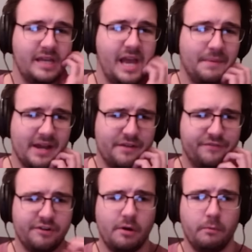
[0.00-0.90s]
Yeah, but I gotta
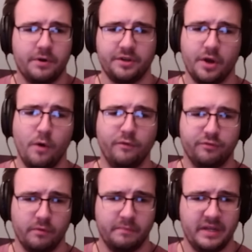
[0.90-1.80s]
figure out where to go
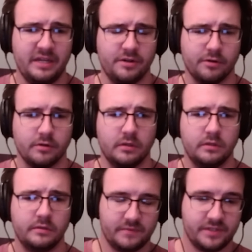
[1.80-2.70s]
from here.
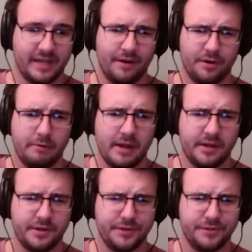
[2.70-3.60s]
Scouting
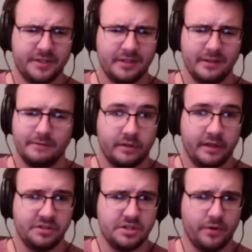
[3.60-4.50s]
around. I
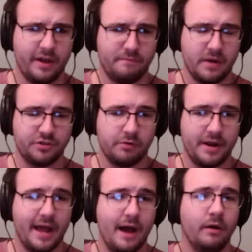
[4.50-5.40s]
actually don't have much right
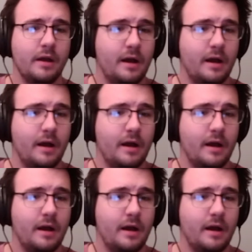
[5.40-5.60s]
now.